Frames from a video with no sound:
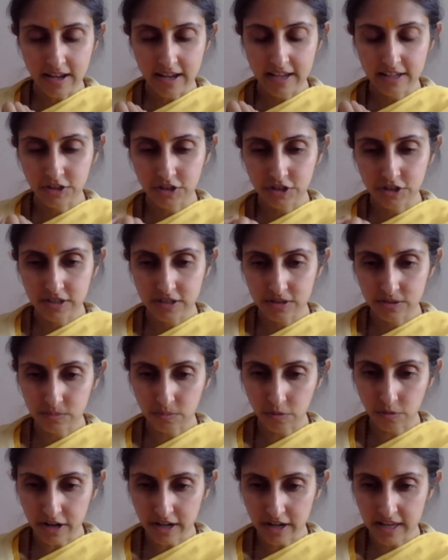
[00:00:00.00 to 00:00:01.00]
and she's
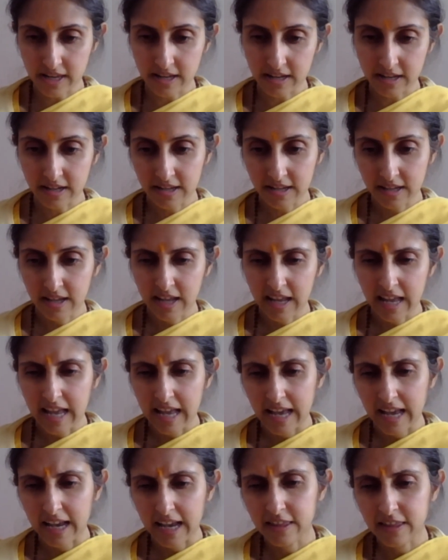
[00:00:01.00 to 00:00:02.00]
working,
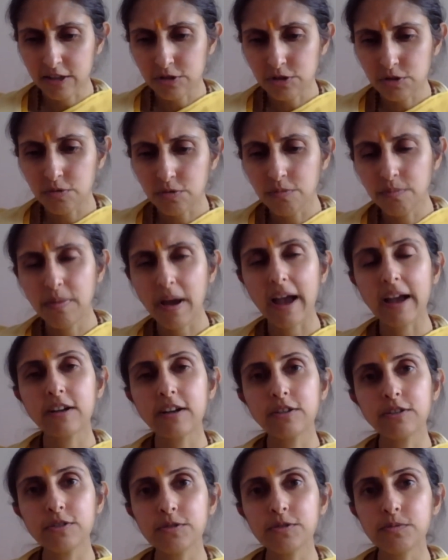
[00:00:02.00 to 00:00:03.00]
and the two
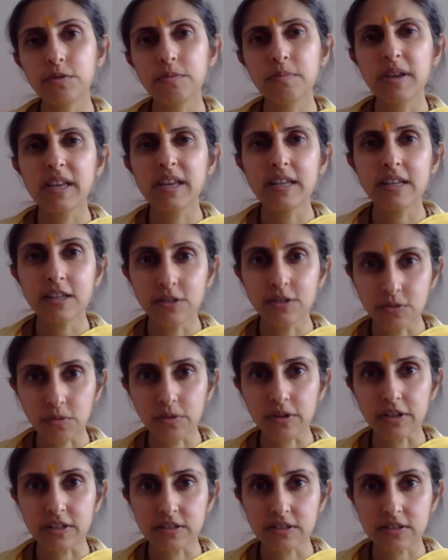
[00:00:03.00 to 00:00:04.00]
bangles were making
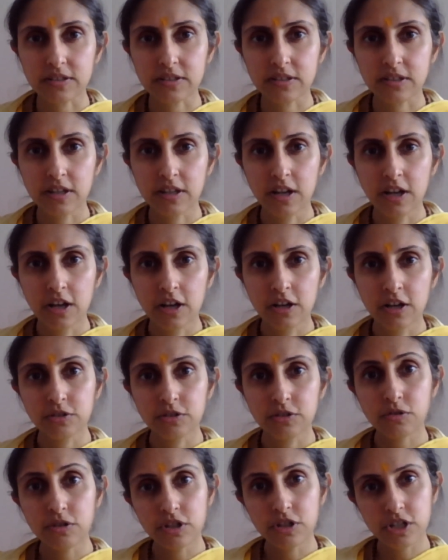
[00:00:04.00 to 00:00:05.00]
noise.
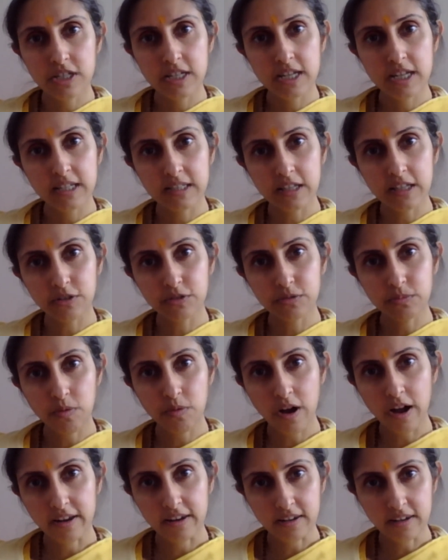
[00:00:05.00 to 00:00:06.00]
So she takes out
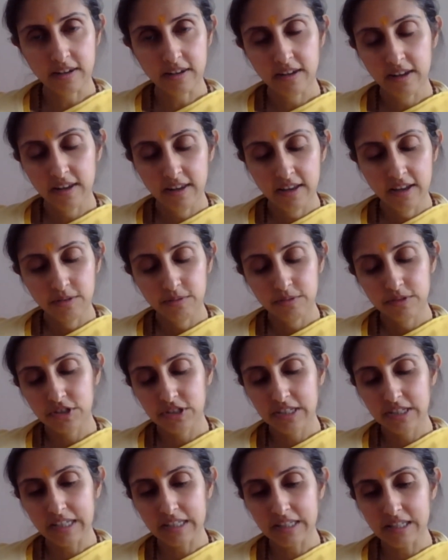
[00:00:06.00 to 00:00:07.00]
one. When
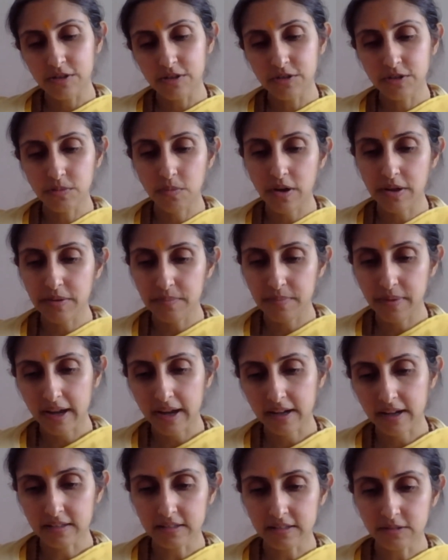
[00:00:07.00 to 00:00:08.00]
she takes out the one
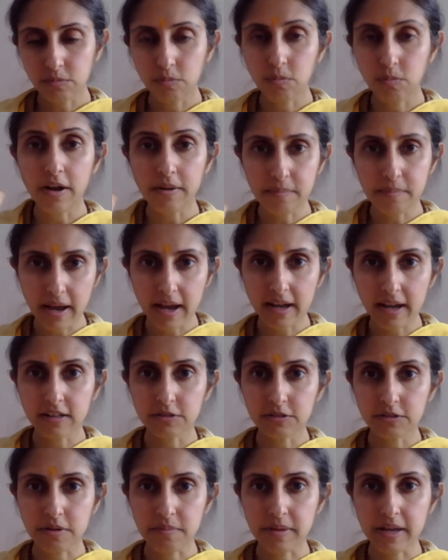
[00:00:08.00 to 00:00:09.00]
bangle
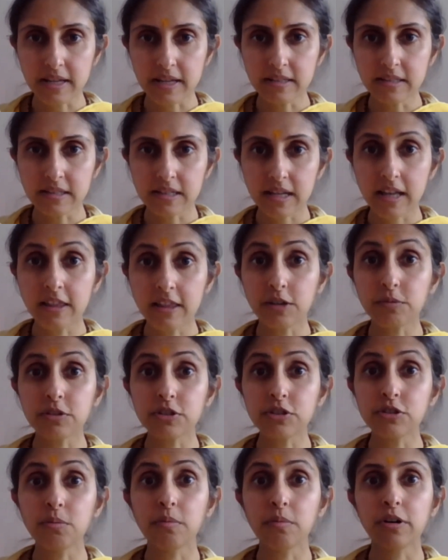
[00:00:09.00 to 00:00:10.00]
remains, and there
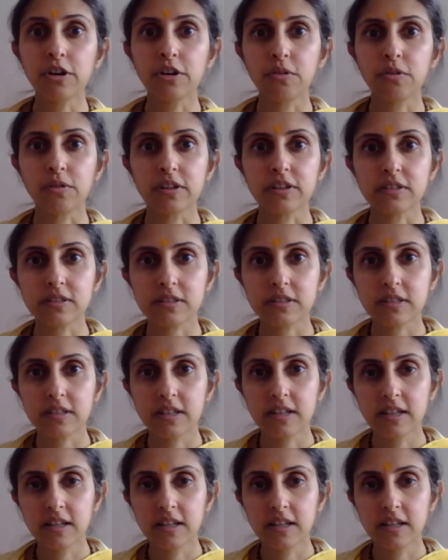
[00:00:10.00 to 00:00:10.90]
is no more noise.